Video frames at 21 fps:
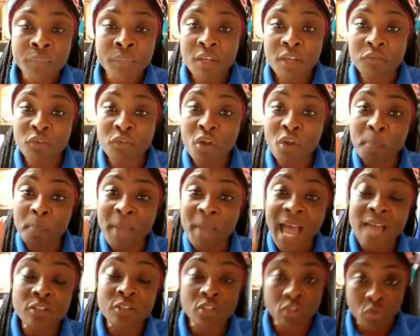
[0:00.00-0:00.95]
if you're a
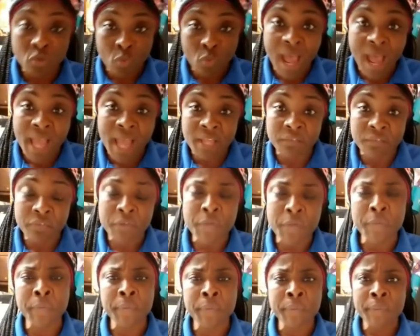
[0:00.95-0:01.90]
pastor wife
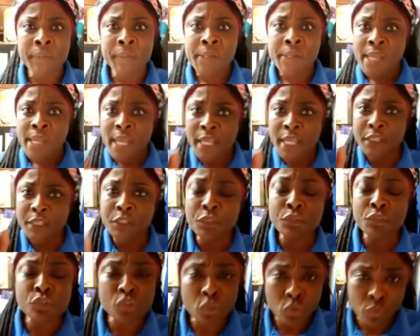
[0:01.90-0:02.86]
and
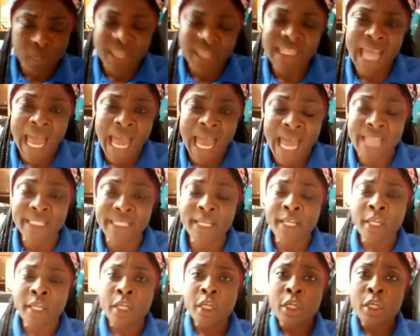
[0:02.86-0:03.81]
you doing that,
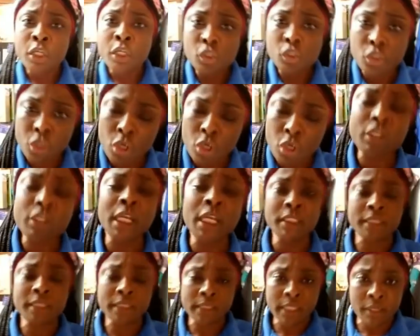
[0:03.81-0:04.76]
you
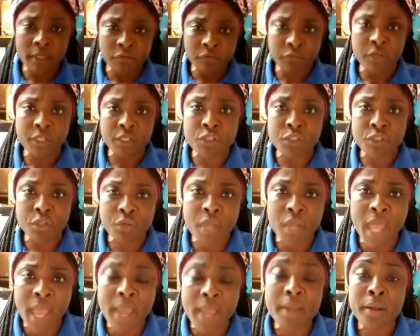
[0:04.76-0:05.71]
need deliverance,
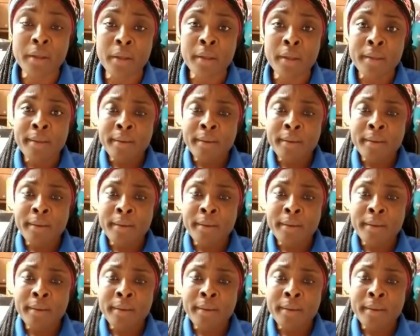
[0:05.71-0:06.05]
okay?